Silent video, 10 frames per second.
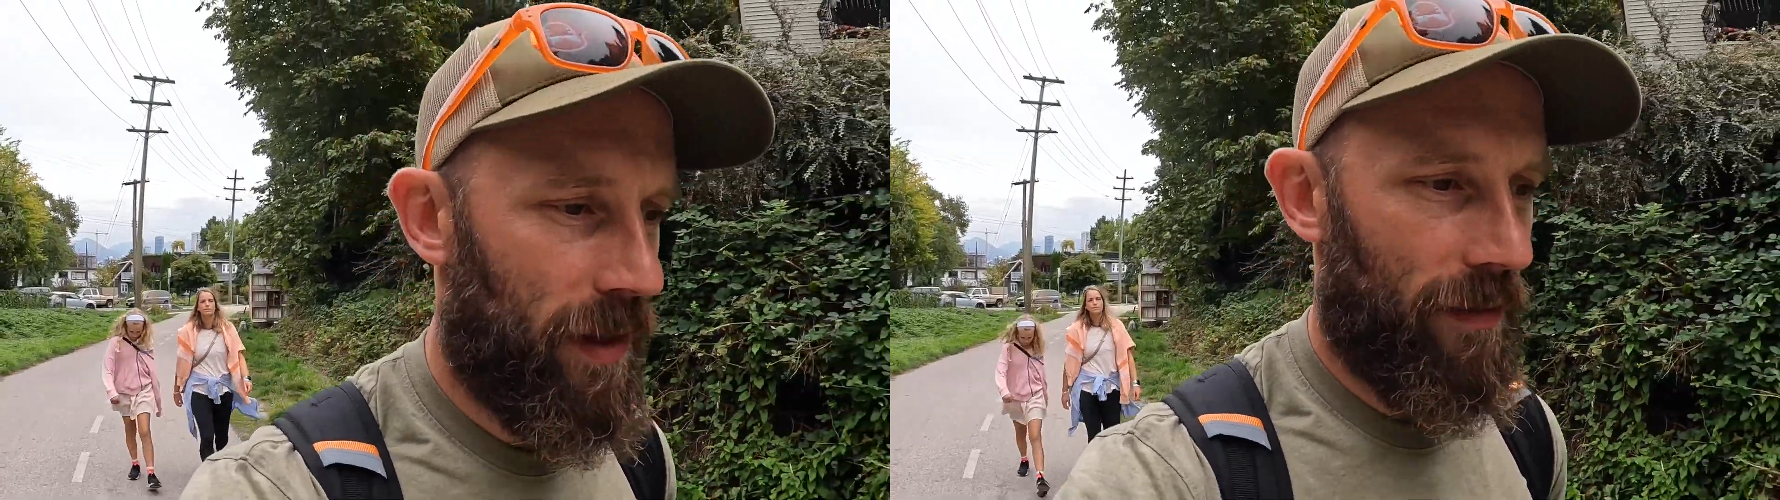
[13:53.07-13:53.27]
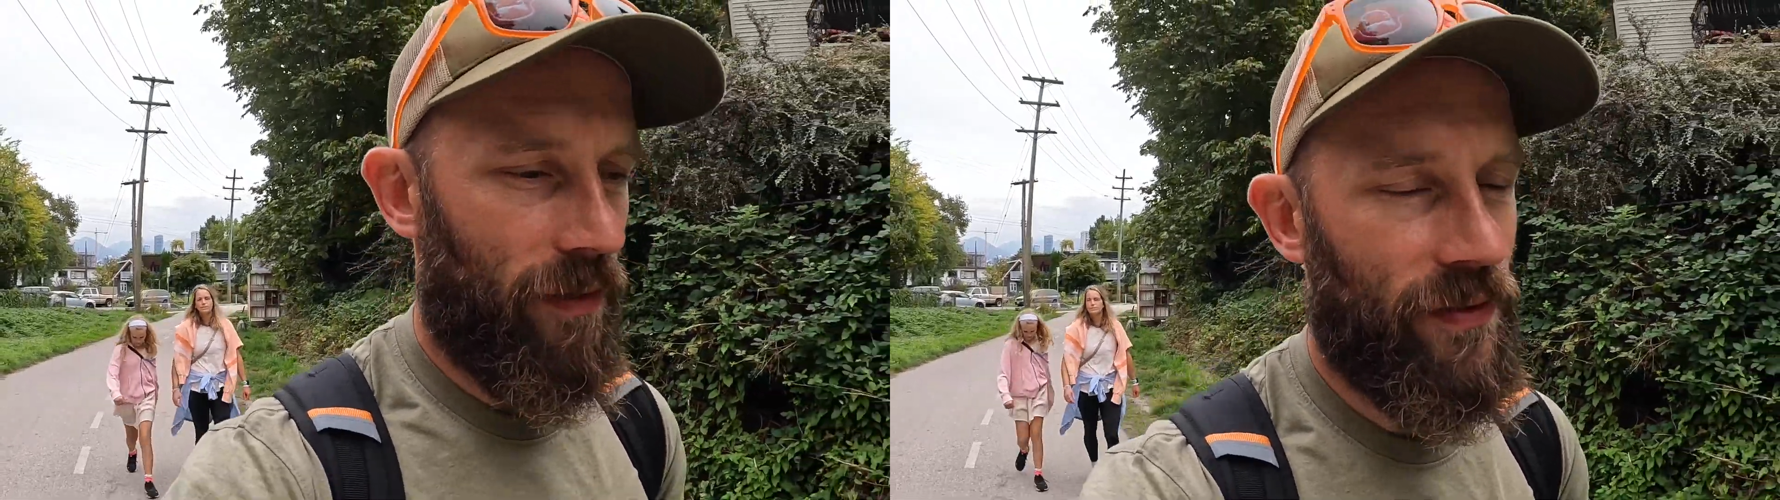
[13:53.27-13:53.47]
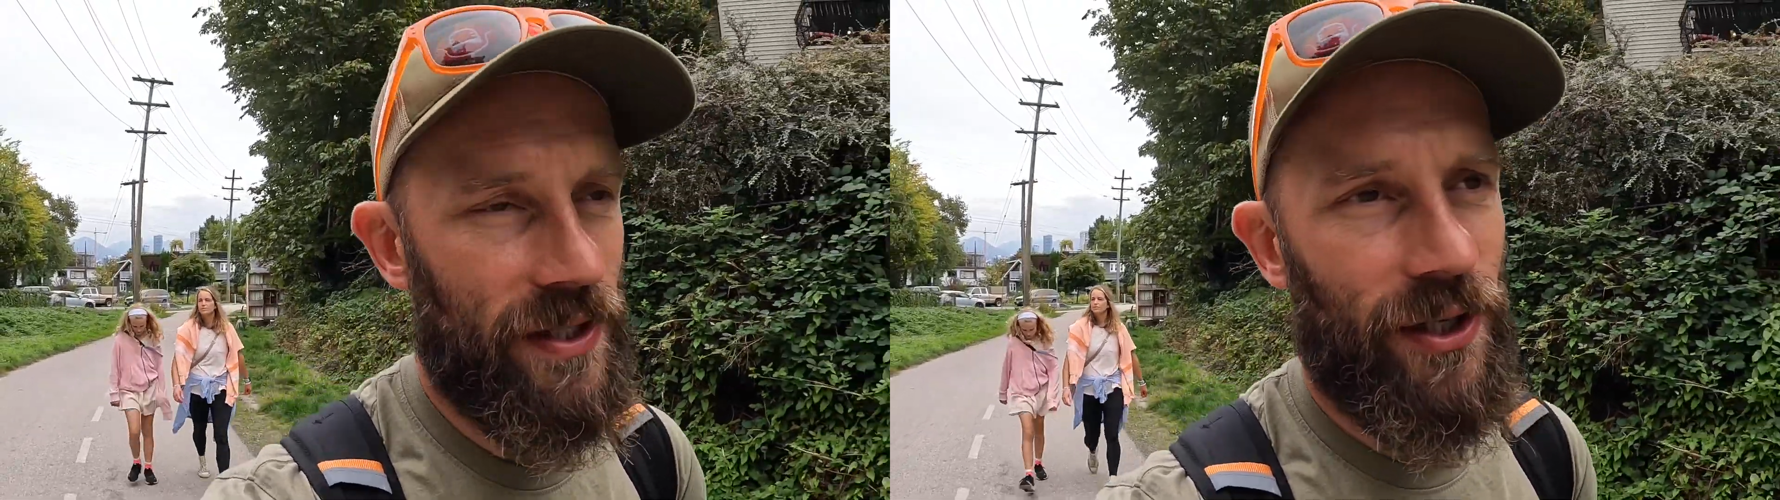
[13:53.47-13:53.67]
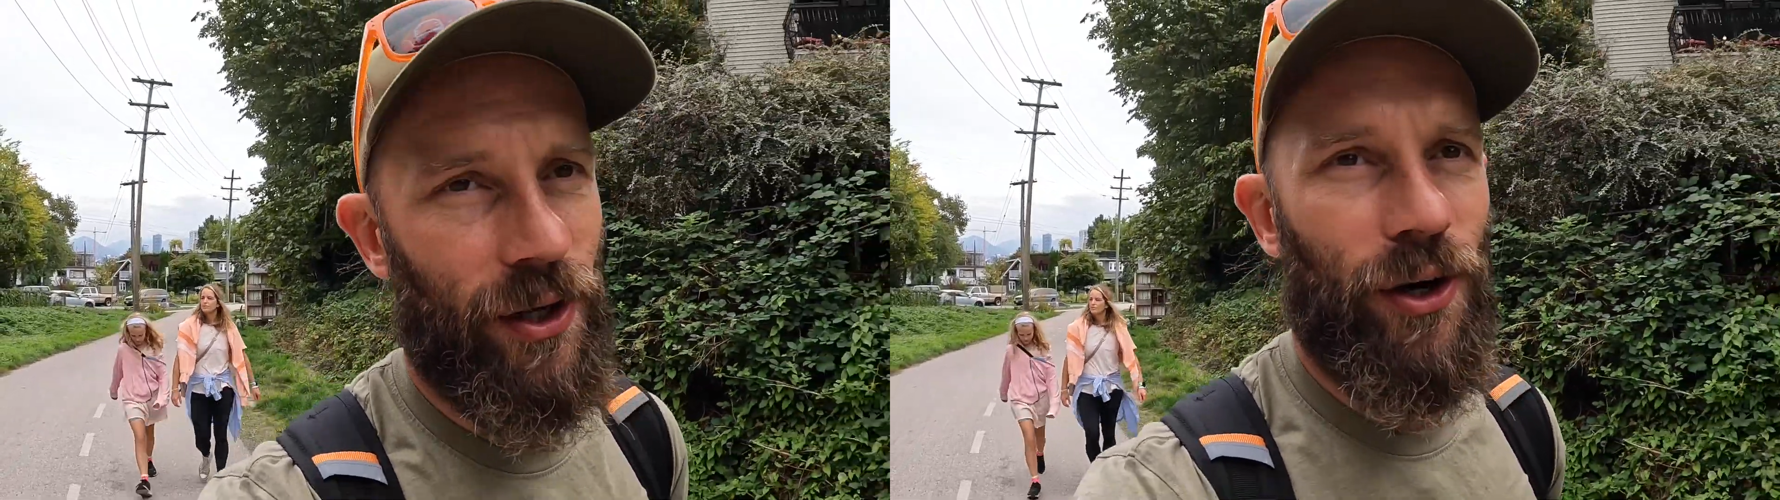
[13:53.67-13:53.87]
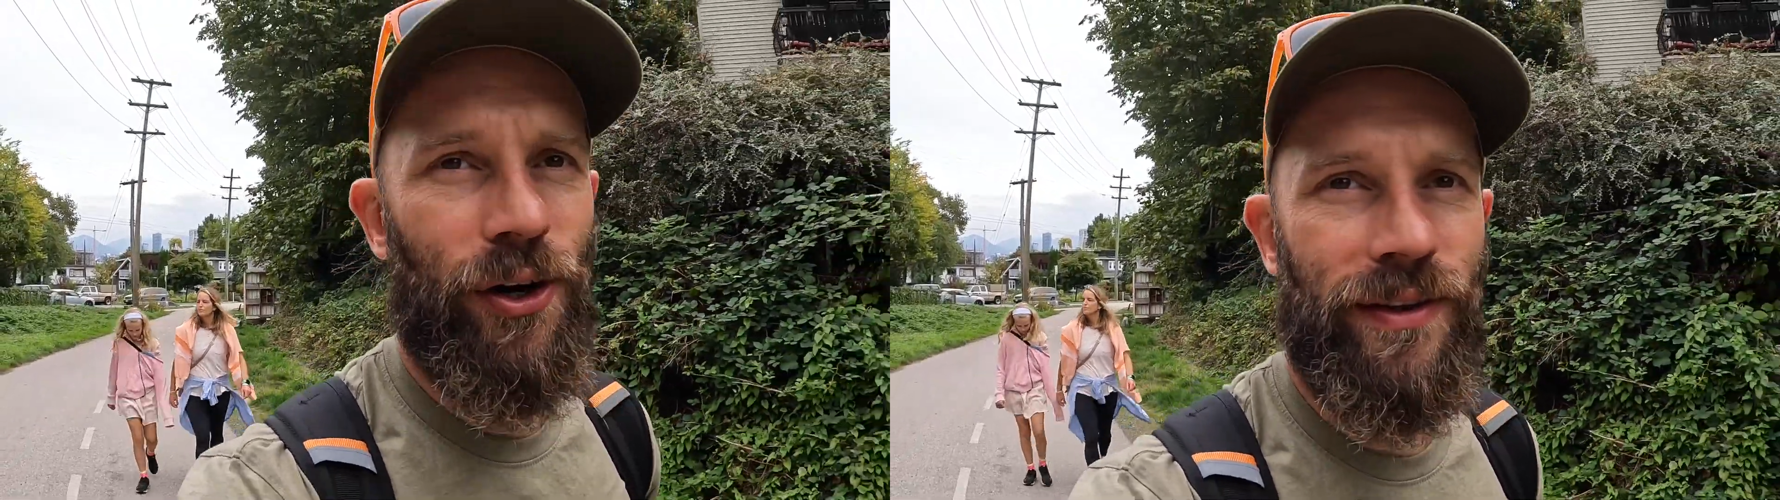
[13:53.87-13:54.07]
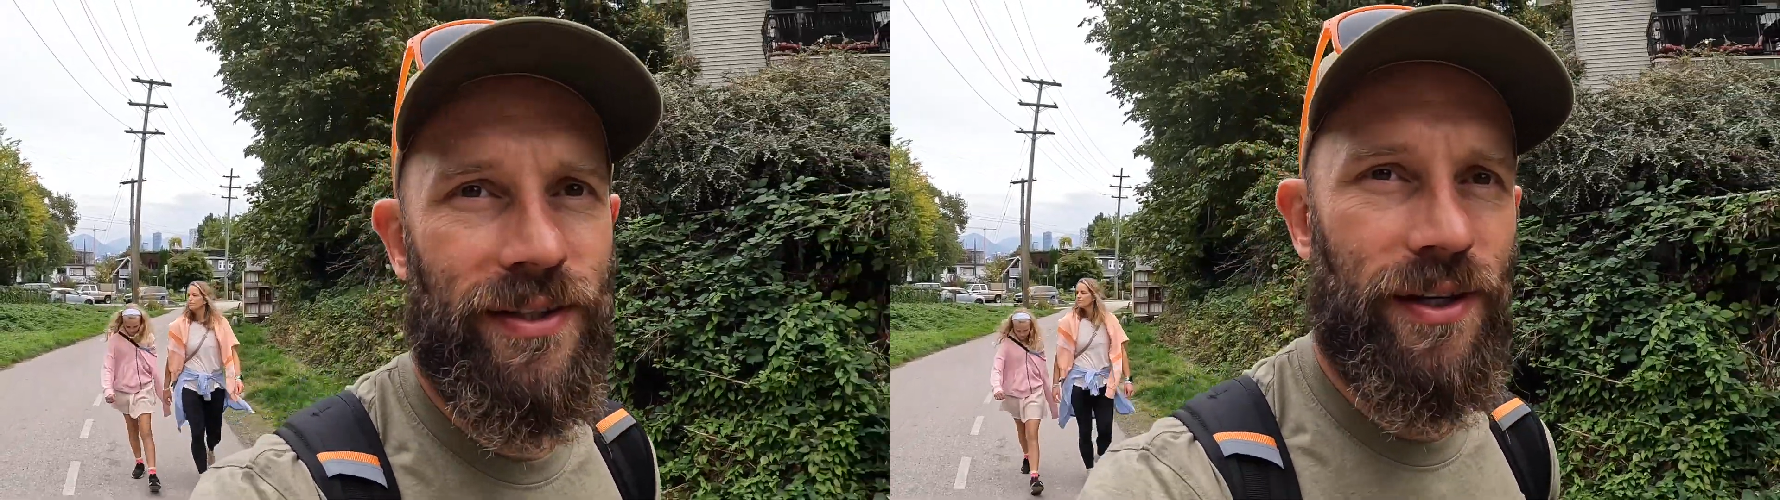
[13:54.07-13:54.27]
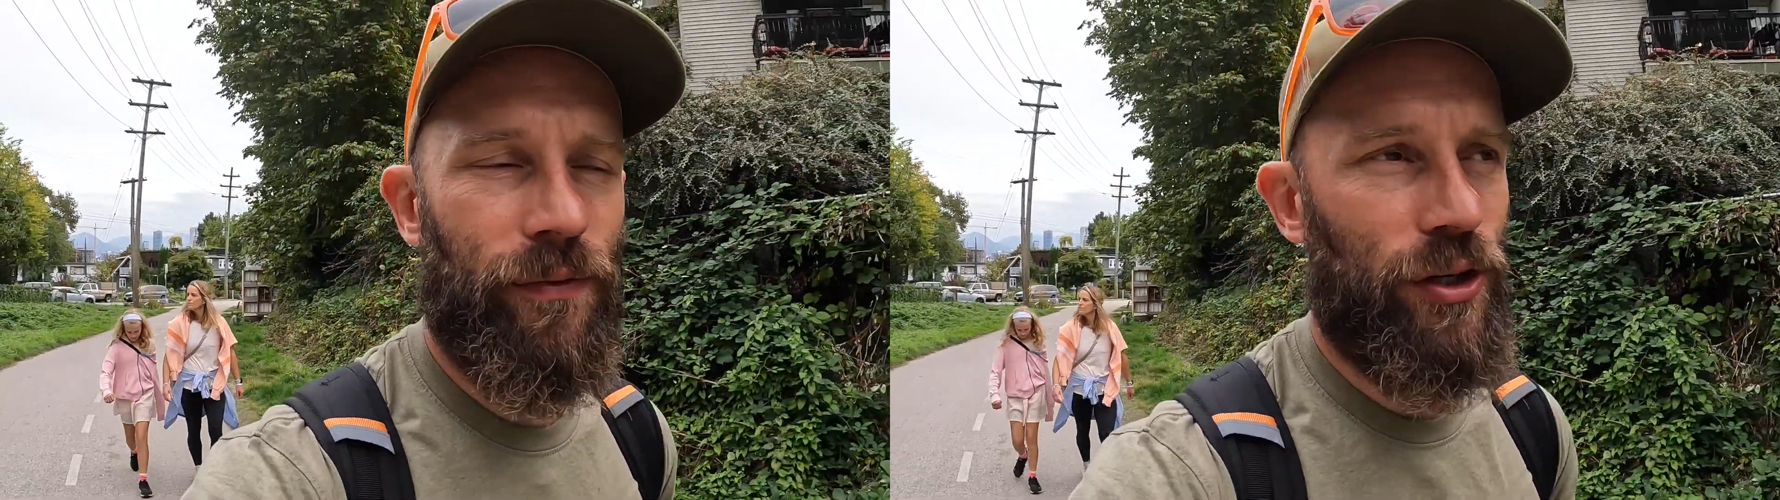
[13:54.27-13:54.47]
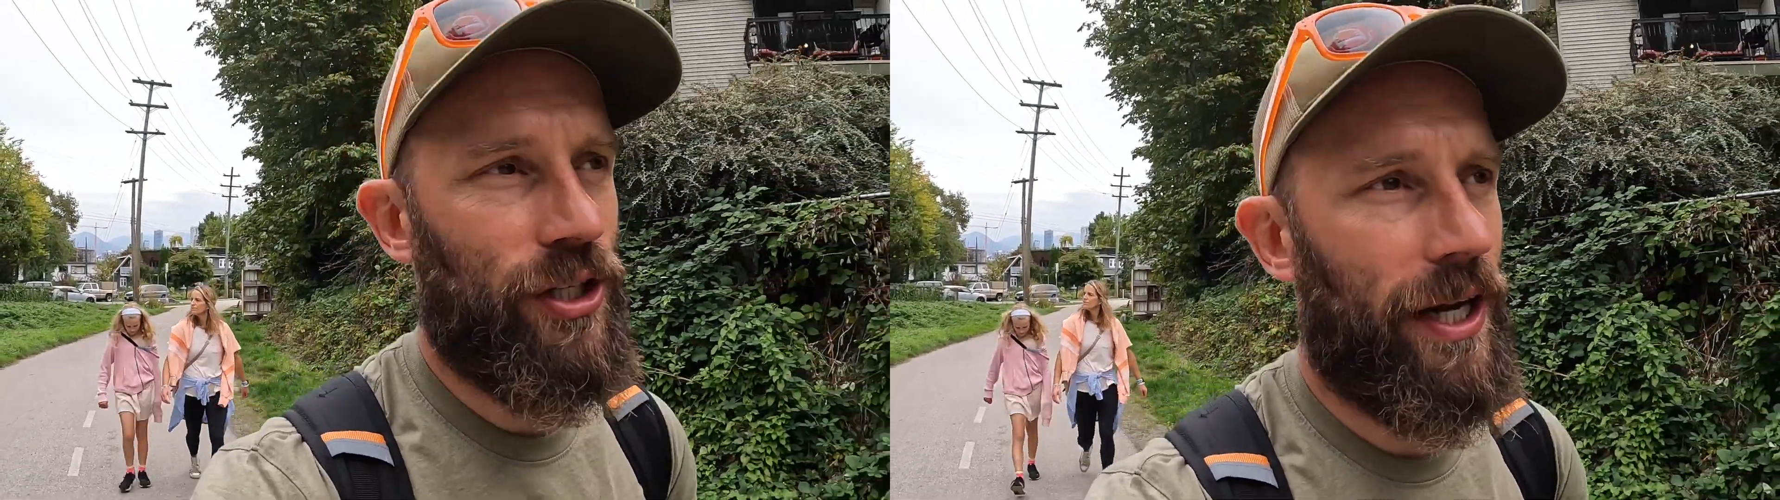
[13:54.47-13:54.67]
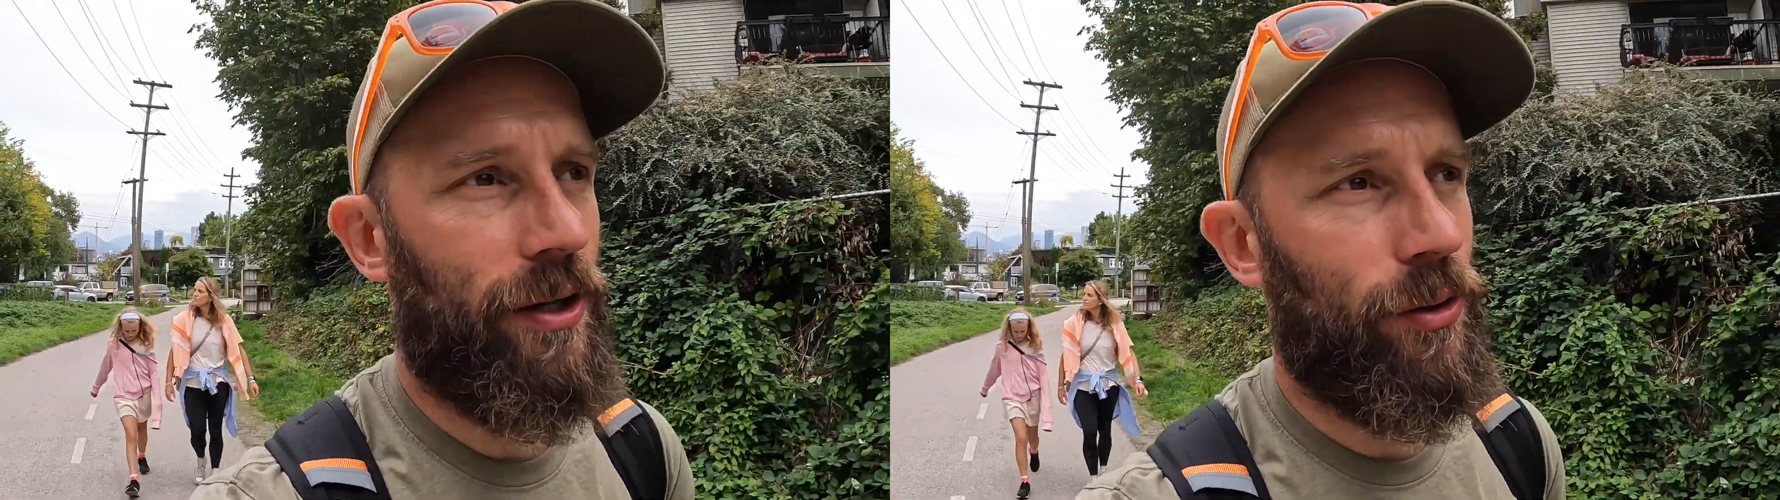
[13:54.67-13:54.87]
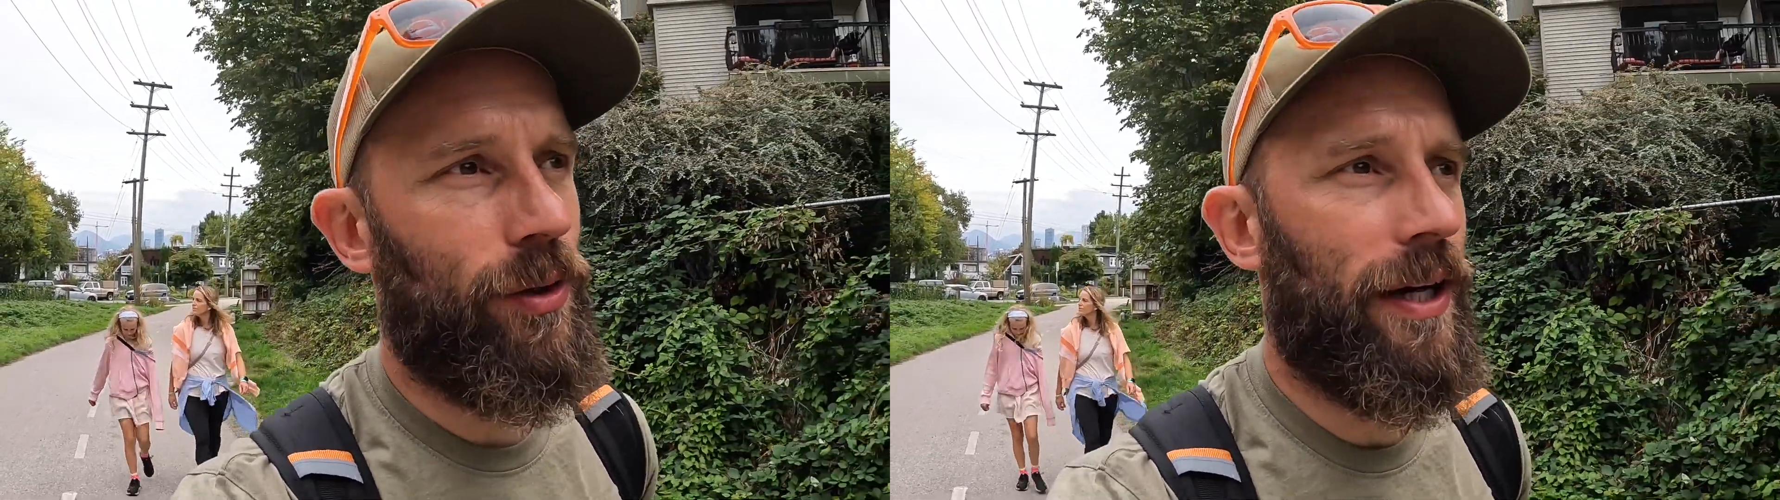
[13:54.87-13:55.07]
If you've seen it on Discovery
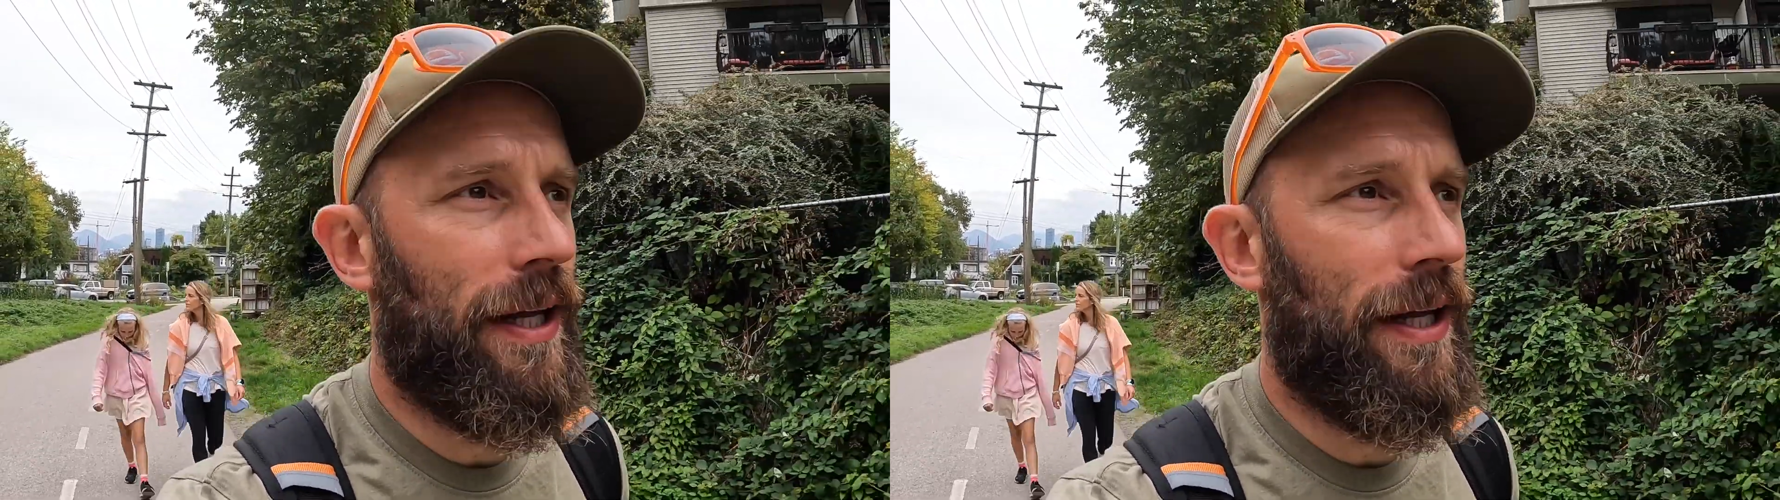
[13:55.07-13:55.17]
Channel